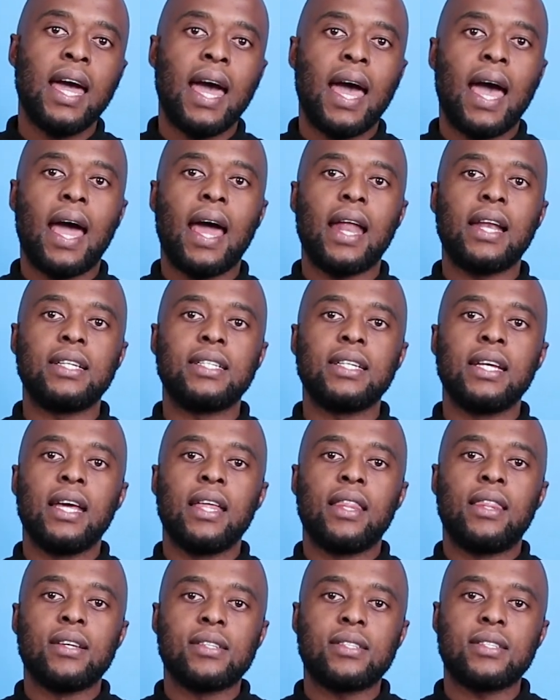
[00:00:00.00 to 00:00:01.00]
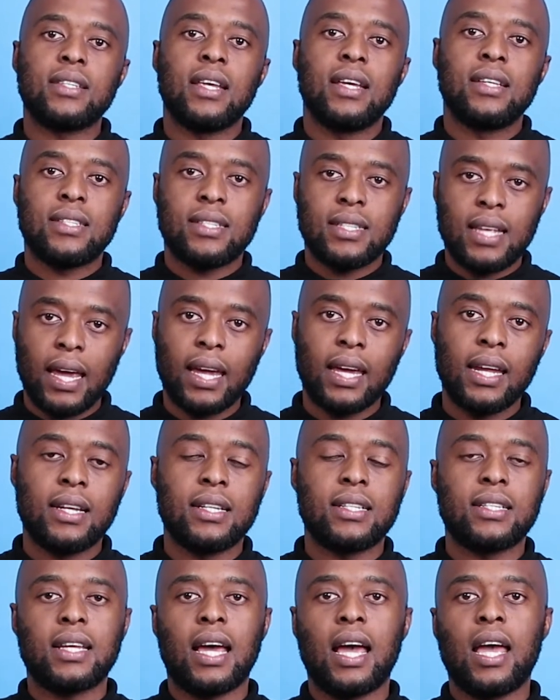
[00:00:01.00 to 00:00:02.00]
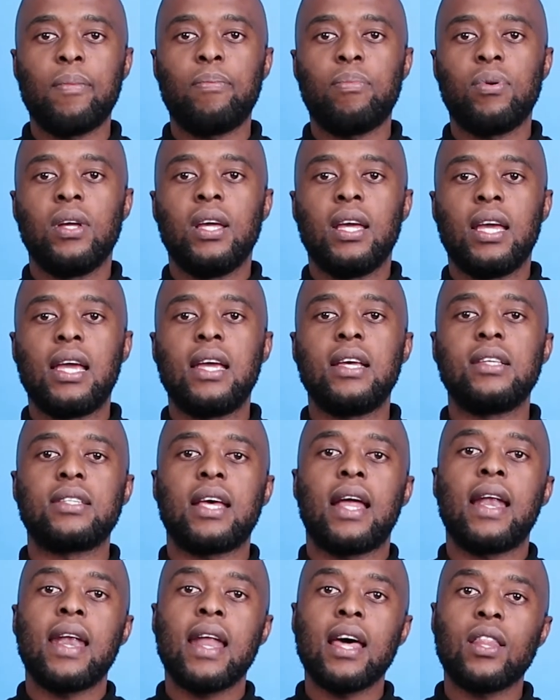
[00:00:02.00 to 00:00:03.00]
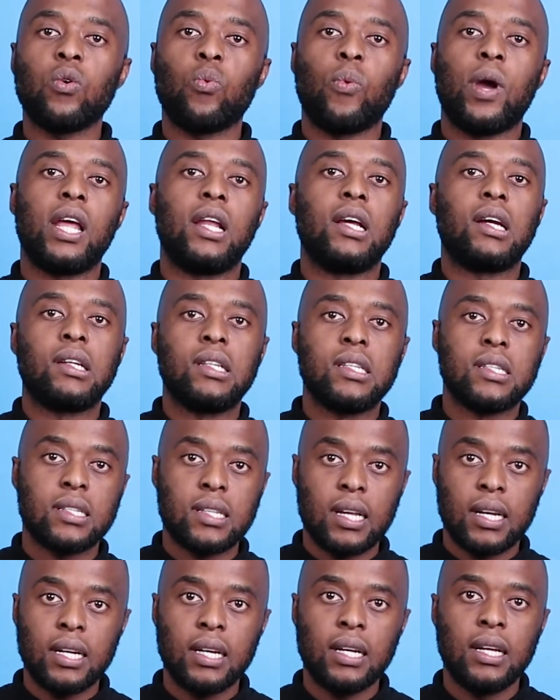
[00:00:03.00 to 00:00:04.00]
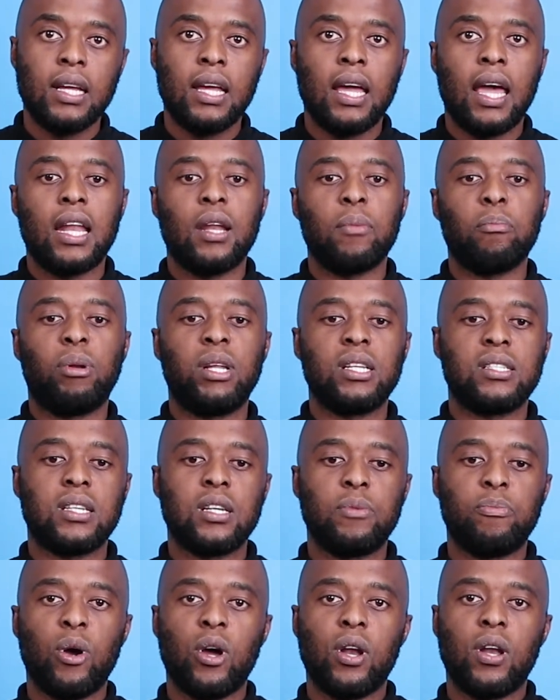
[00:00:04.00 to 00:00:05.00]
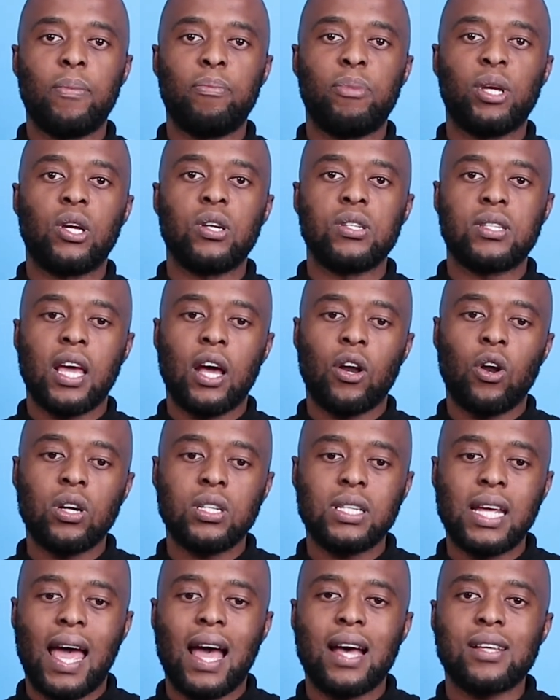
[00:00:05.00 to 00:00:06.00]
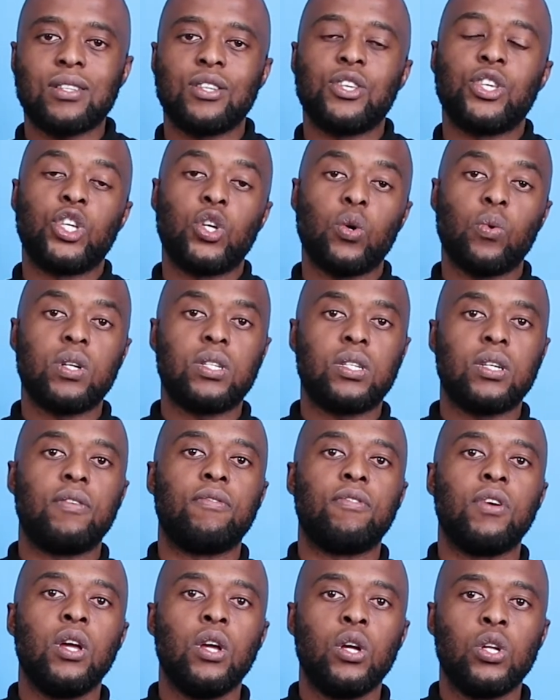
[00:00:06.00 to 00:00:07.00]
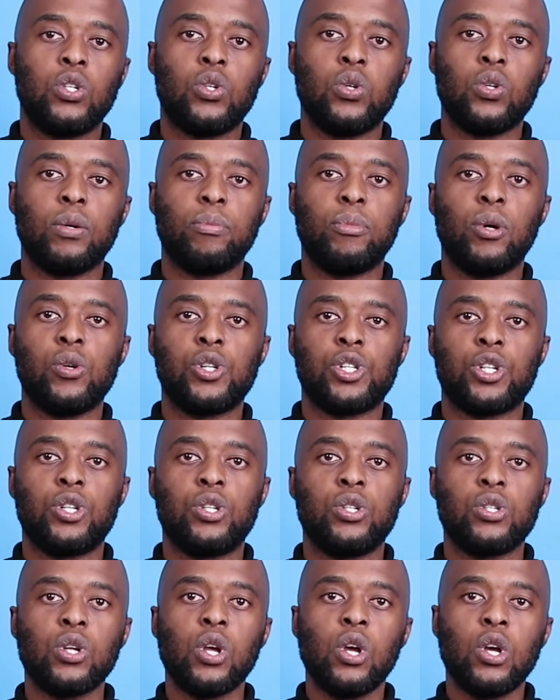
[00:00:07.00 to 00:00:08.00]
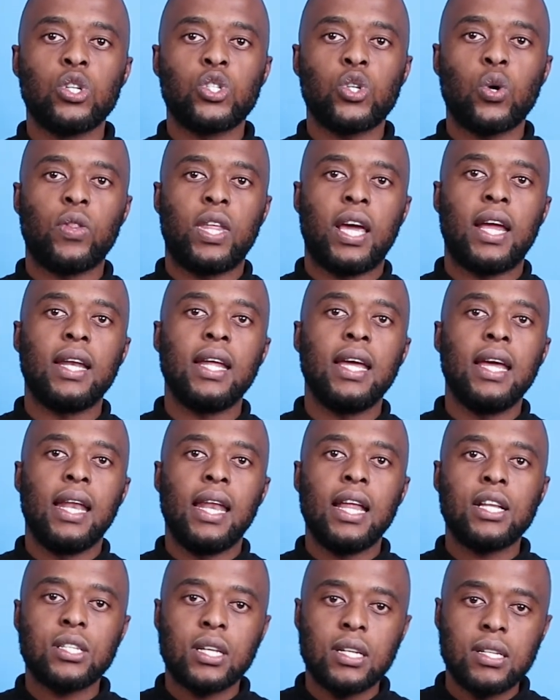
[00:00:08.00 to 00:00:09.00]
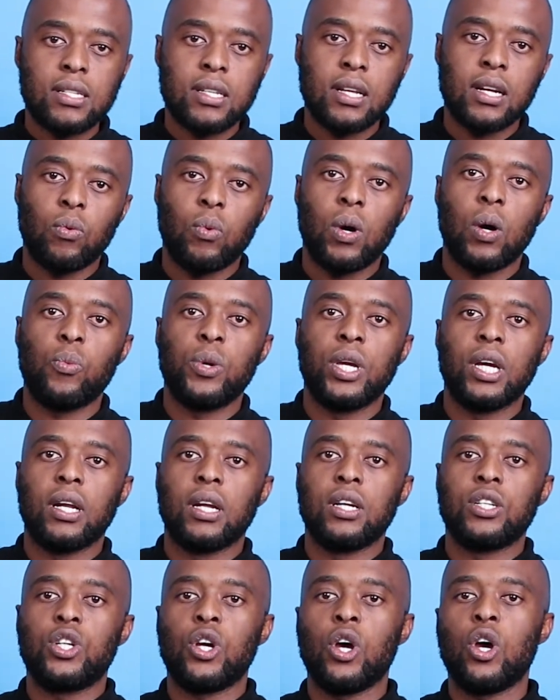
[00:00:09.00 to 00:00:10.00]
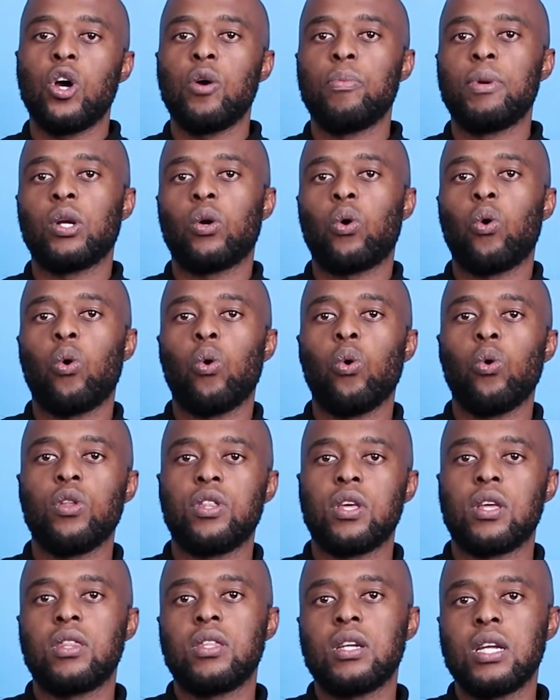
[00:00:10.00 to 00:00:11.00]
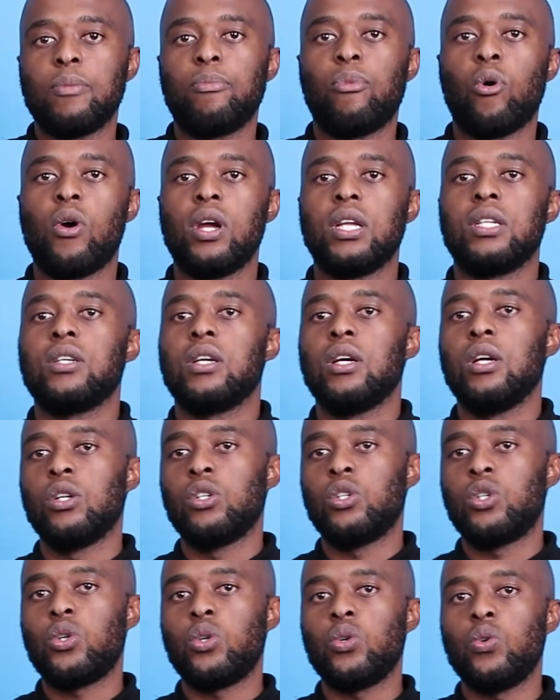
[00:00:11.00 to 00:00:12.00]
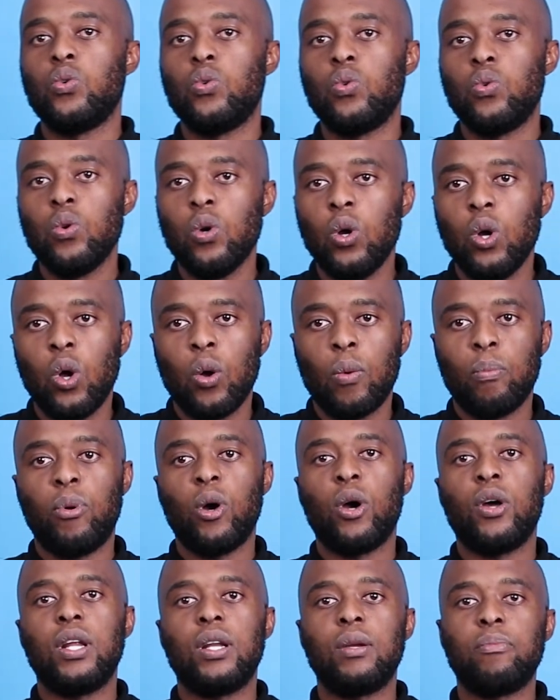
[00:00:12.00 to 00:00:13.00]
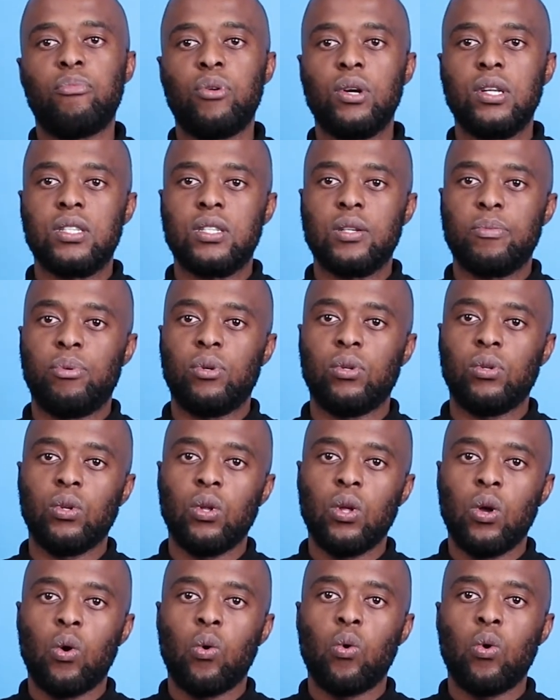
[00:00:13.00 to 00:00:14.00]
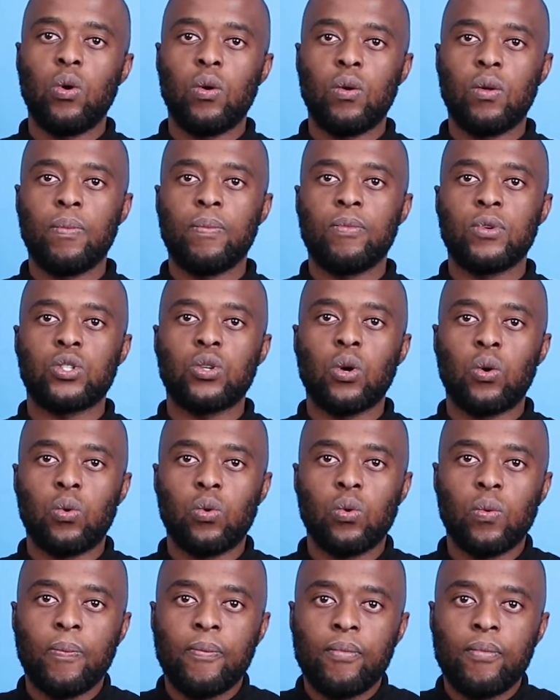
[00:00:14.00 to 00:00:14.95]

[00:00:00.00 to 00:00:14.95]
And this second type is another way to consider an implicit burden because they are not as intuitive to the motions. So then, let's consider what we're going to term and call the 3.2 burden principle. So,